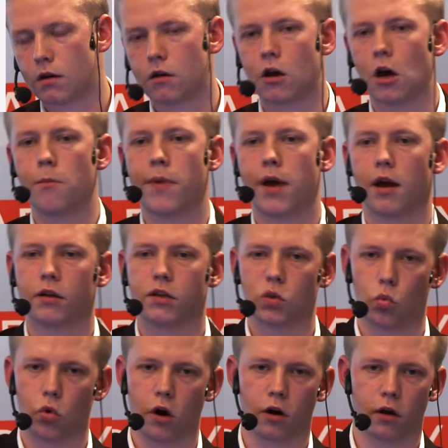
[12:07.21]
come back to
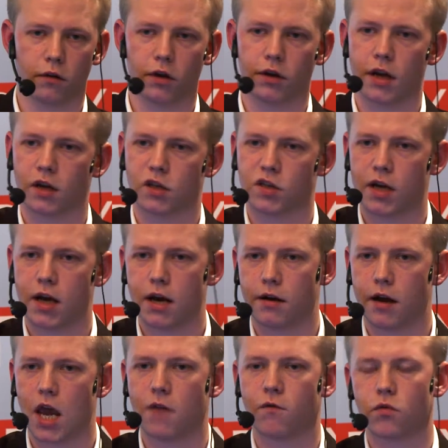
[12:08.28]
work on the next day and
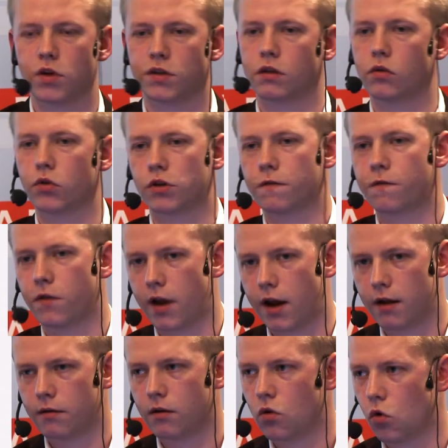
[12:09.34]
have a resolution for that,